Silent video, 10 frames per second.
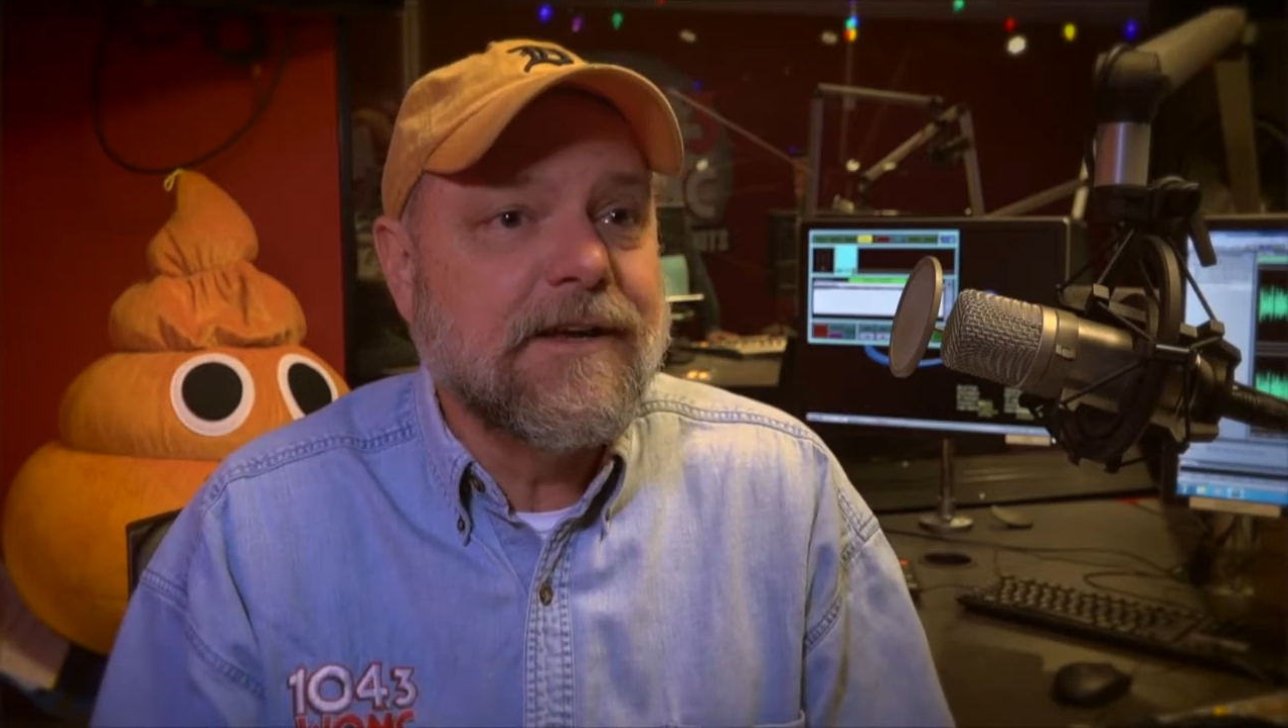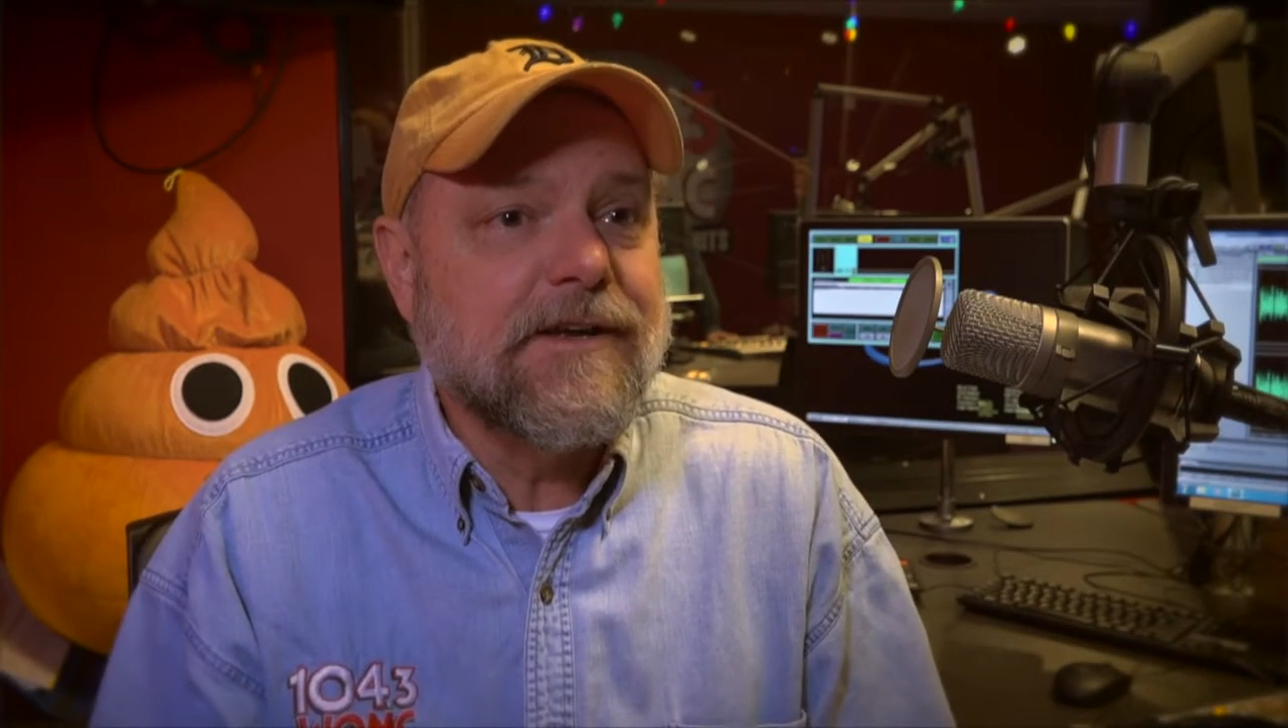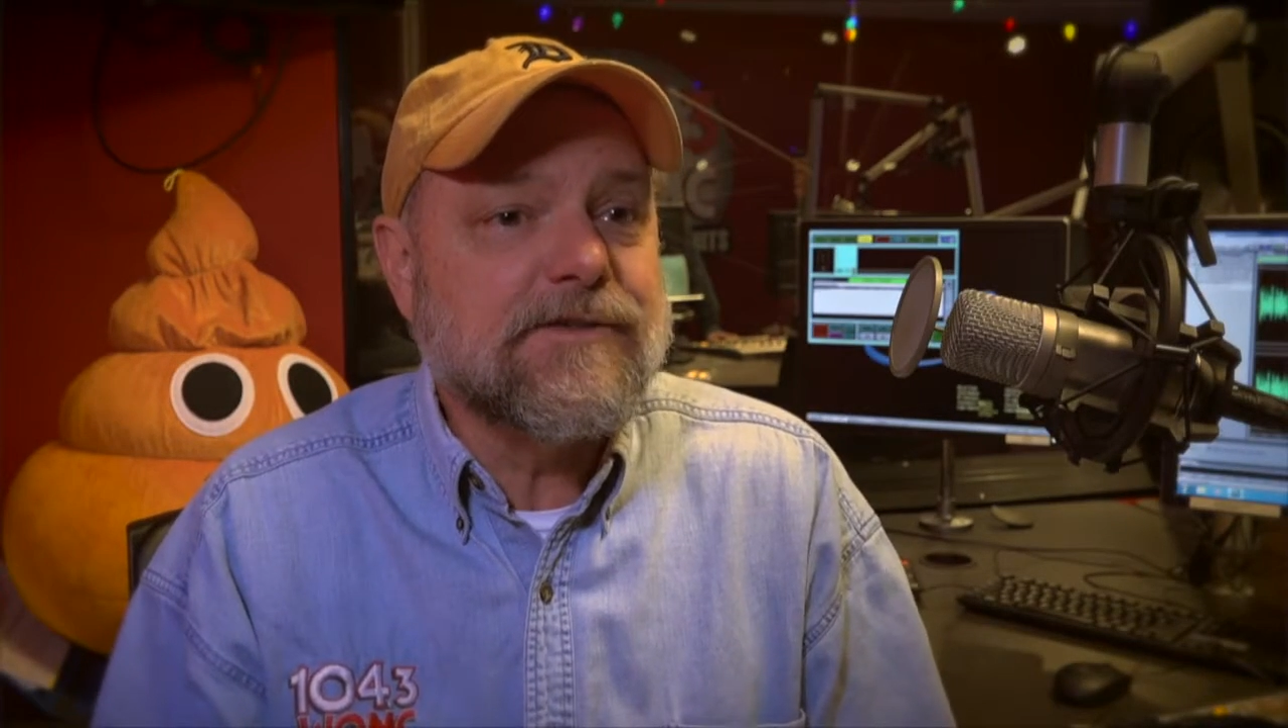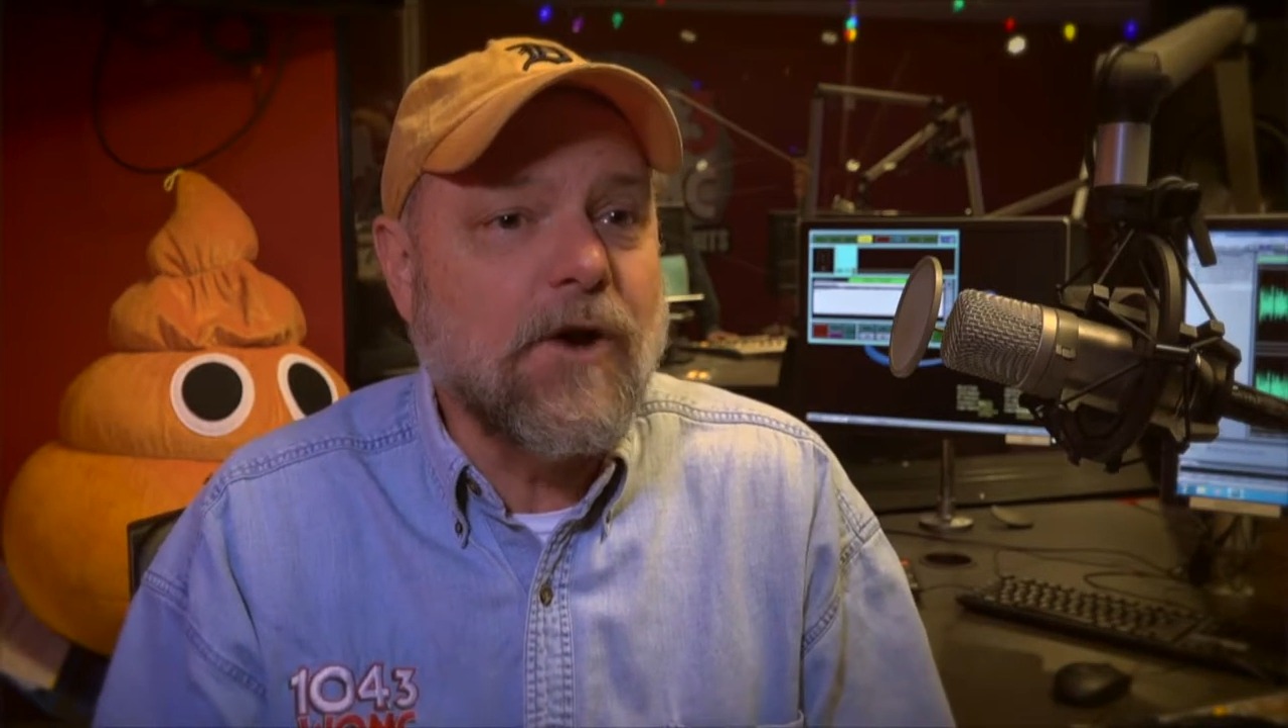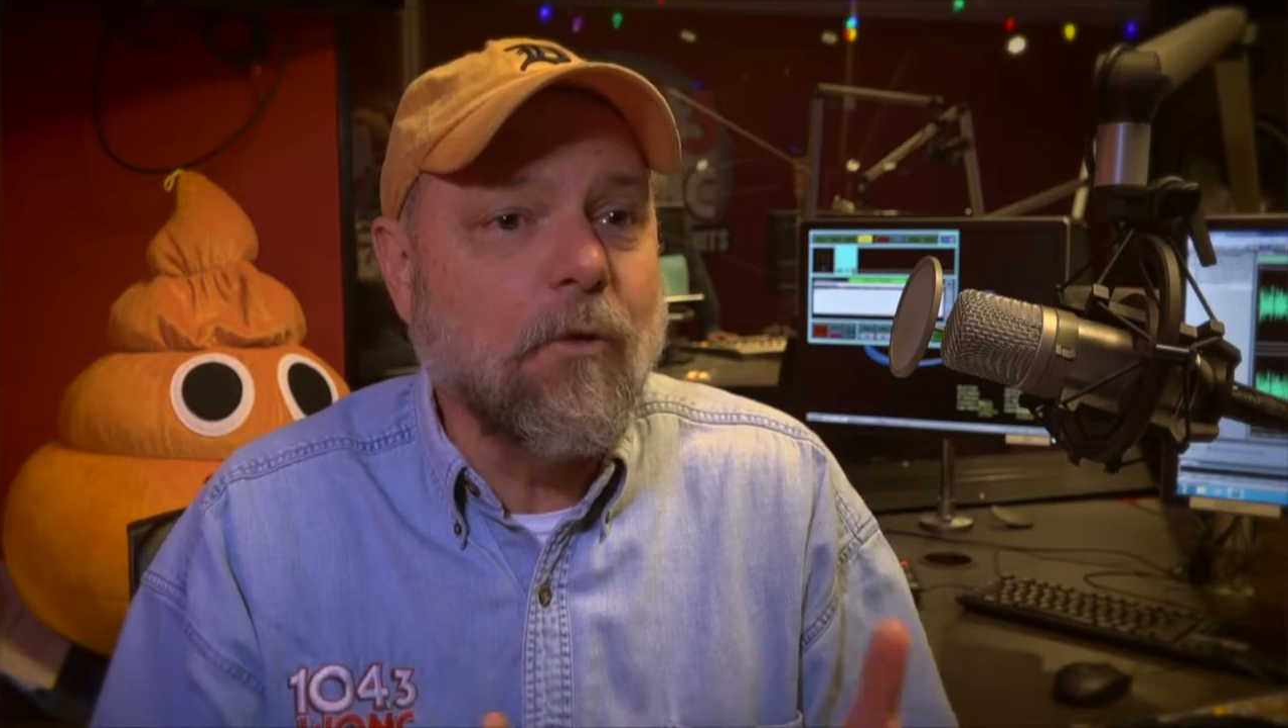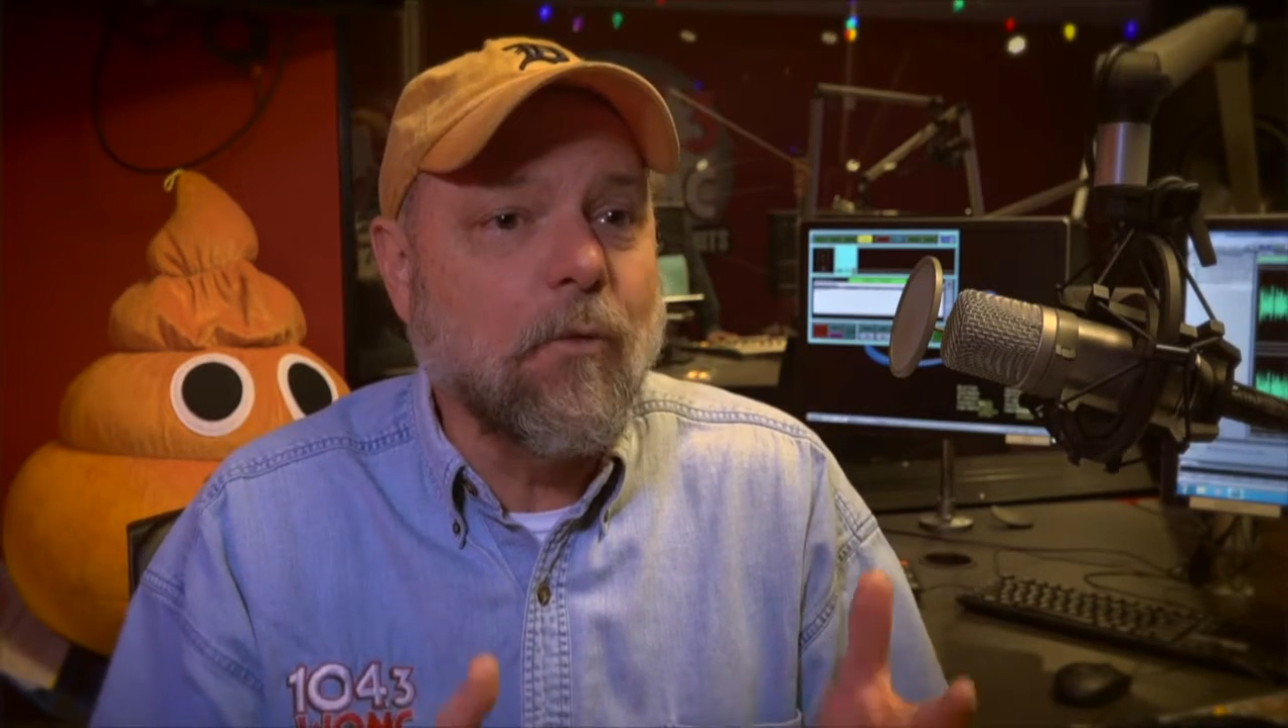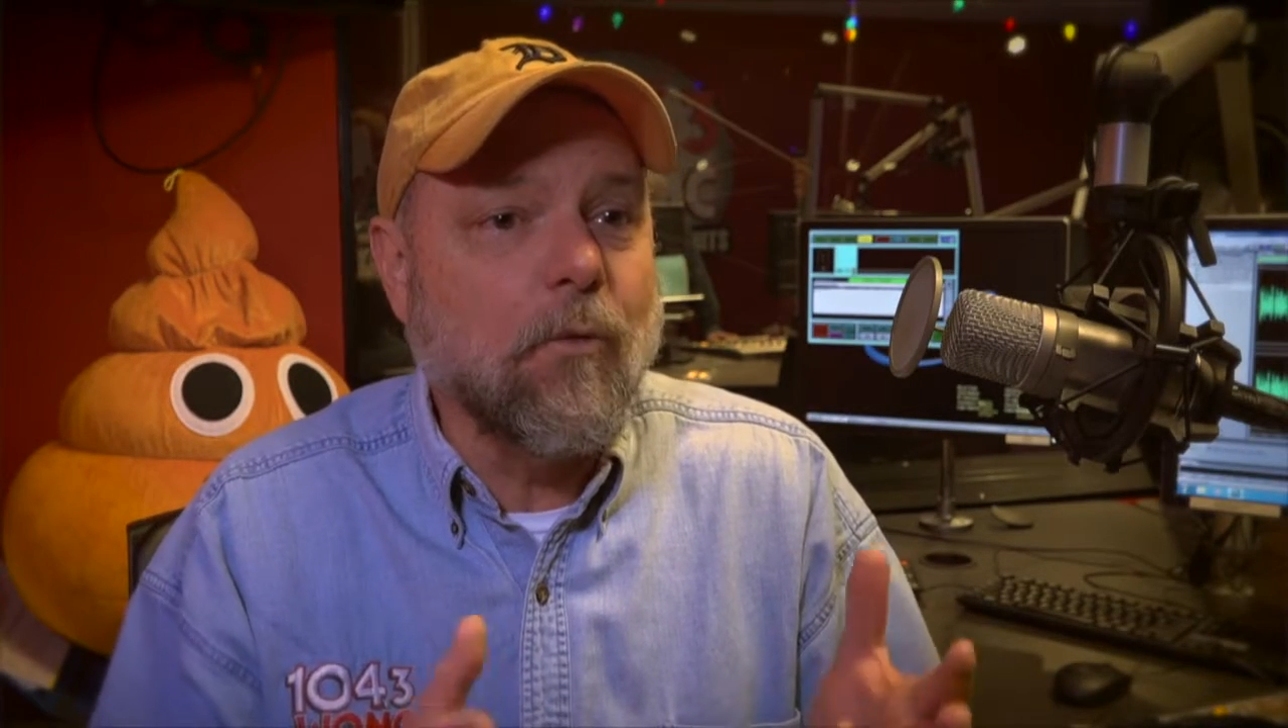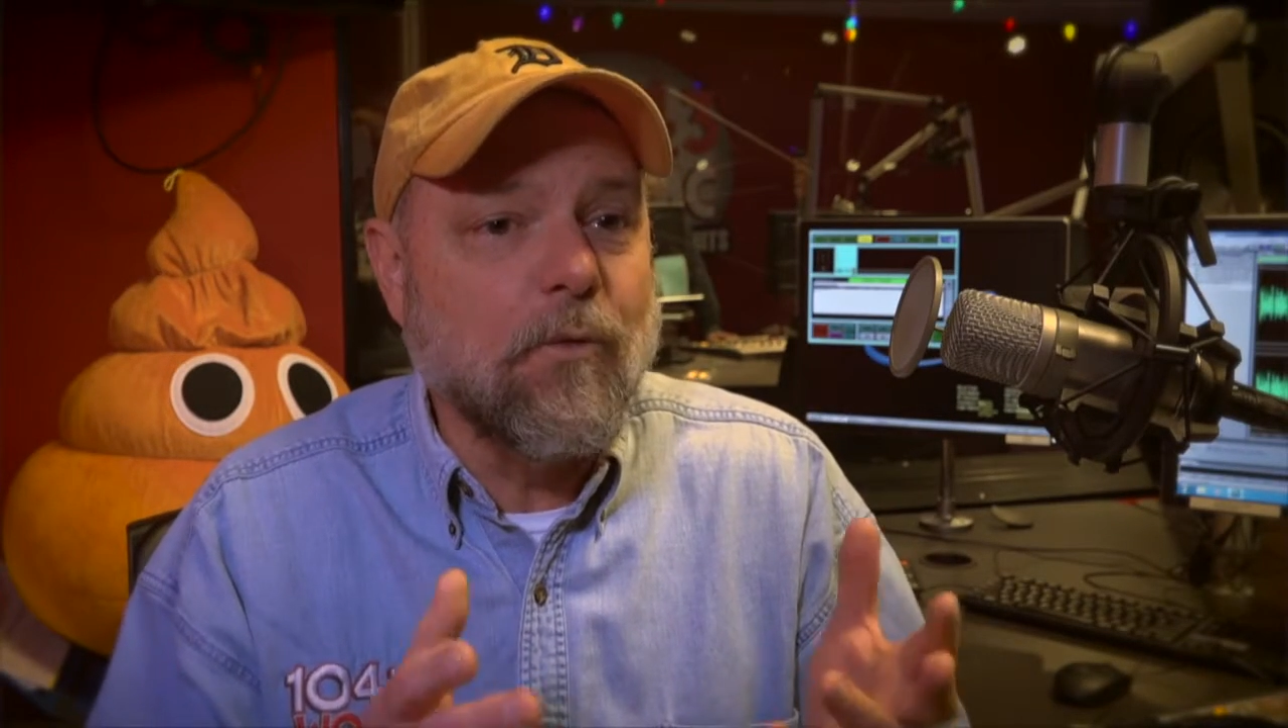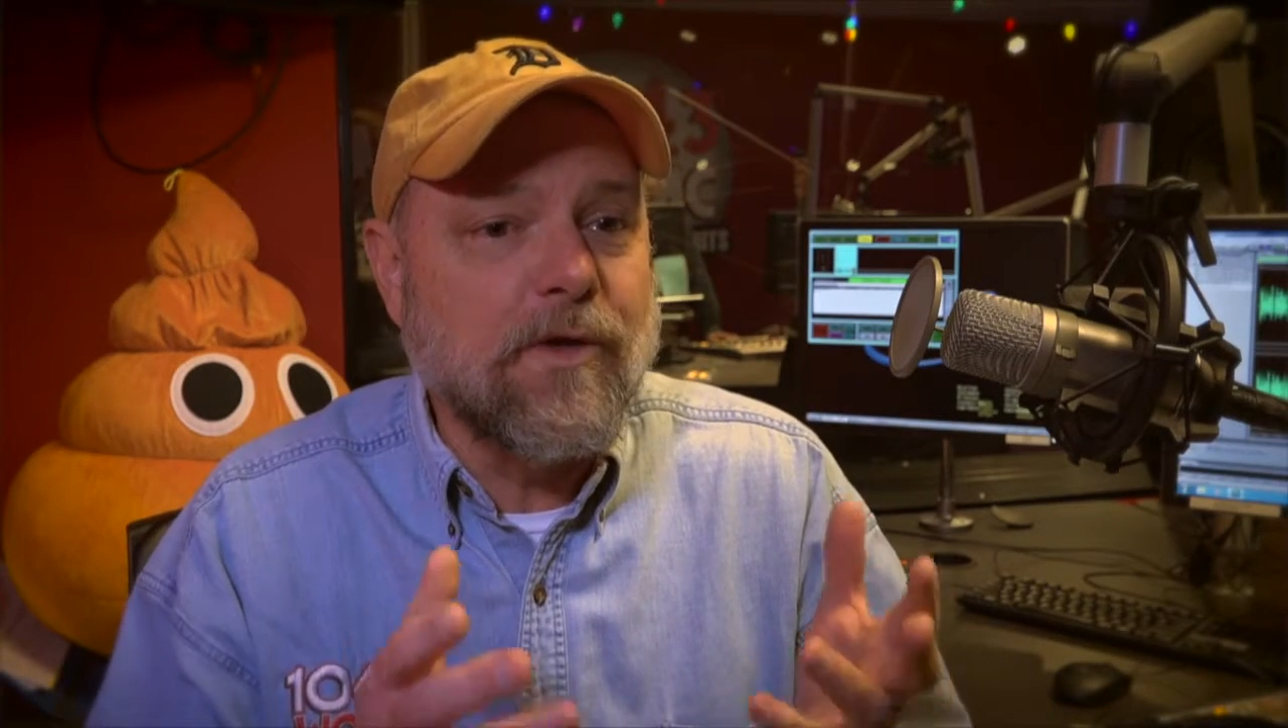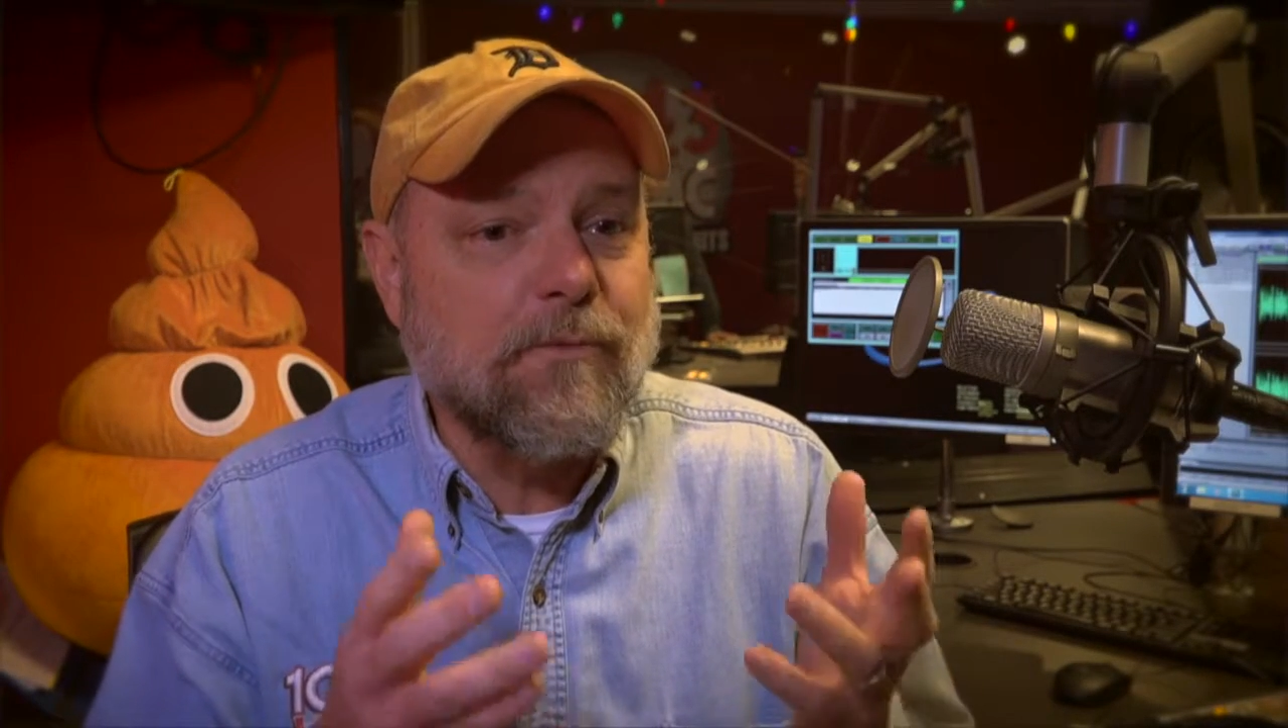And so
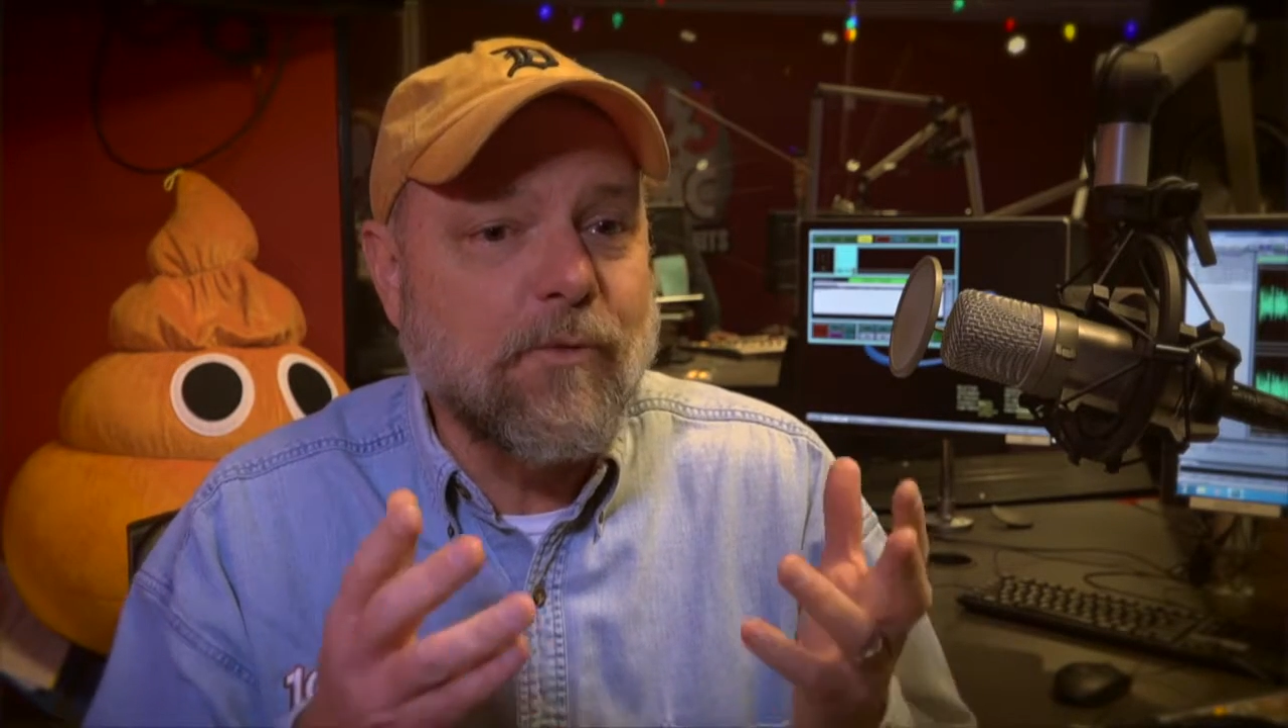with,